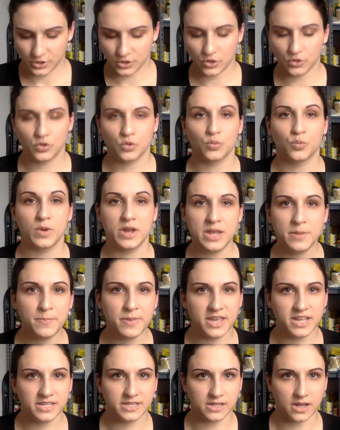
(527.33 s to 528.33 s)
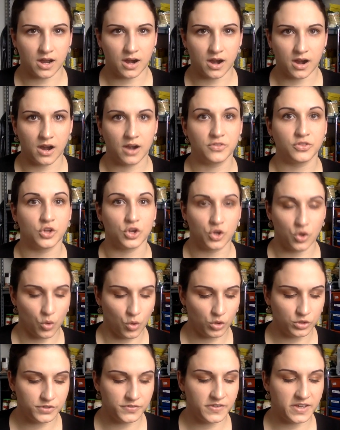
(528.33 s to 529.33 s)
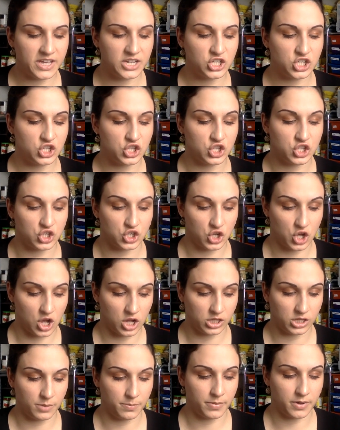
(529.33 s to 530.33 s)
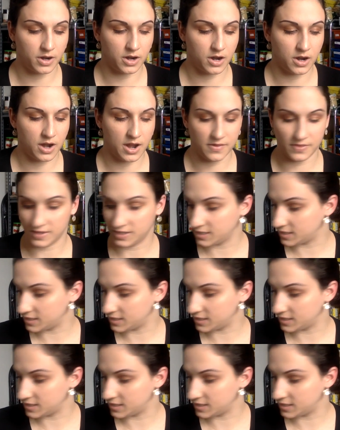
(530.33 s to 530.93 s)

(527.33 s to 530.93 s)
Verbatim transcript: So the repeats are the goldfish, the chocolate bar, and the